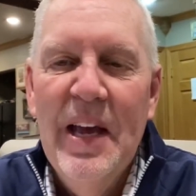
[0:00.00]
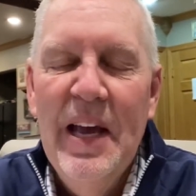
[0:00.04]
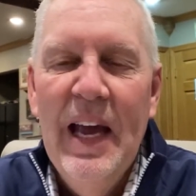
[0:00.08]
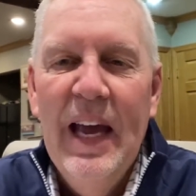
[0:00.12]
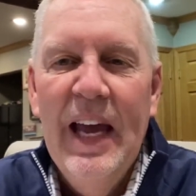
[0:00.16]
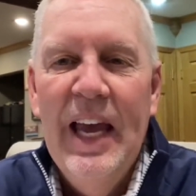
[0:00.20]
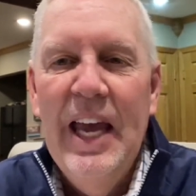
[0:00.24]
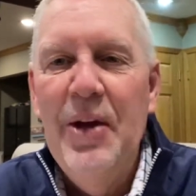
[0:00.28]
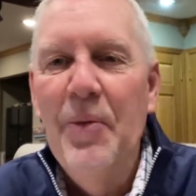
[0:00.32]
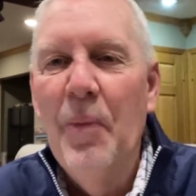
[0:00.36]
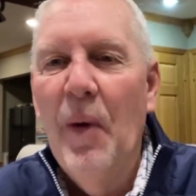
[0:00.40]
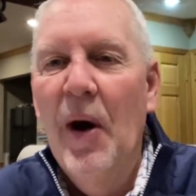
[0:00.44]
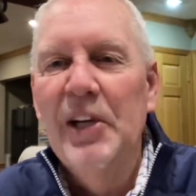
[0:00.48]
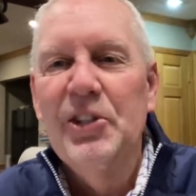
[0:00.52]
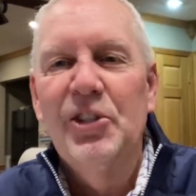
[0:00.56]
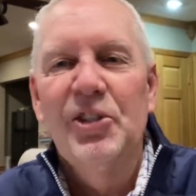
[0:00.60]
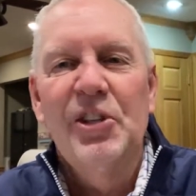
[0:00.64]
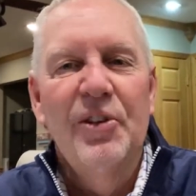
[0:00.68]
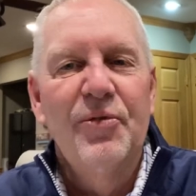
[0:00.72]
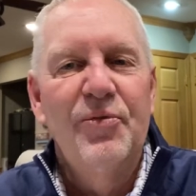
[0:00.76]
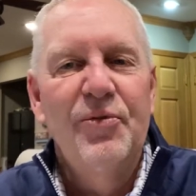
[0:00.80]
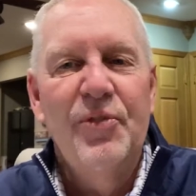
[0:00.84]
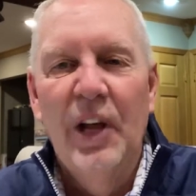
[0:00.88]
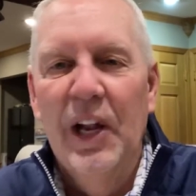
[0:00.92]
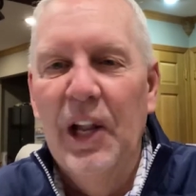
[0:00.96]
He wants
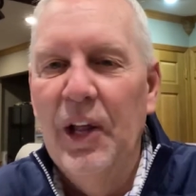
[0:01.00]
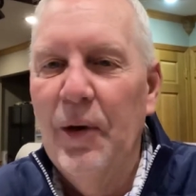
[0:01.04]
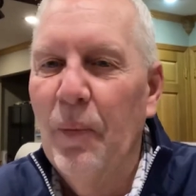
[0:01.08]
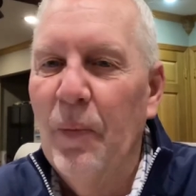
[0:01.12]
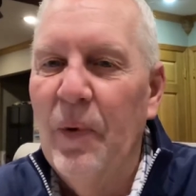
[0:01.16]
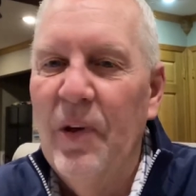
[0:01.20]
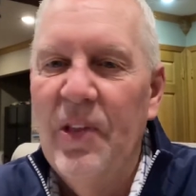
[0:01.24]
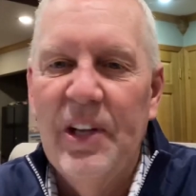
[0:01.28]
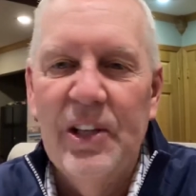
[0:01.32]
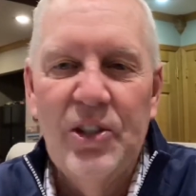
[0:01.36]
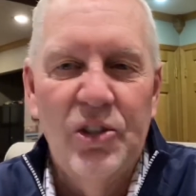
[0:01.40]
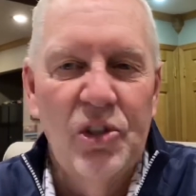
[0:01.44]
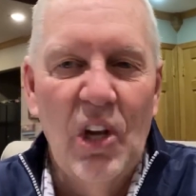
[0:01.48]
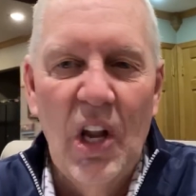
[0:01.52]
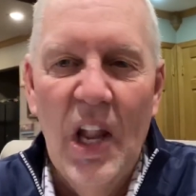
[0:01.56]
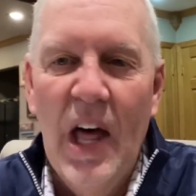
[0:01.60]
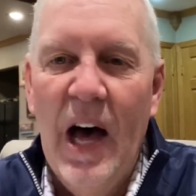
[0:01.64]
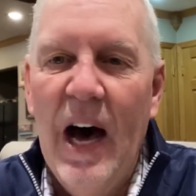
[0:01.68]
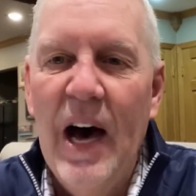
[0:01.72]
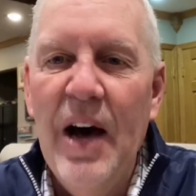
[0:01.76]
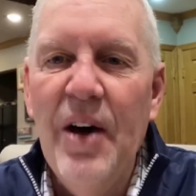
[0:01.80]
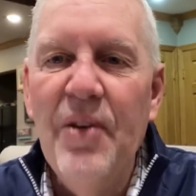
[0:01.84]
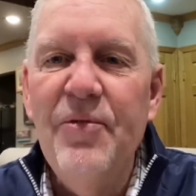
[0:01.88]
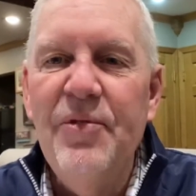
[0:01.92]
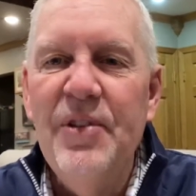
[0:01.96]
to fill it with his
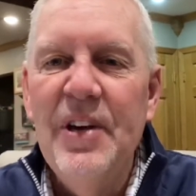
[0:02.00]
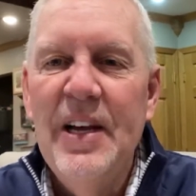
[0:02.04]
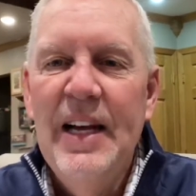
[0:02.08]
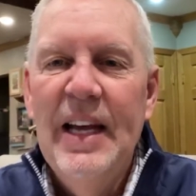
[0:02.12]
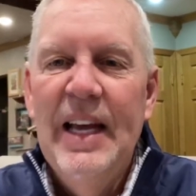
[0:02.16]
love.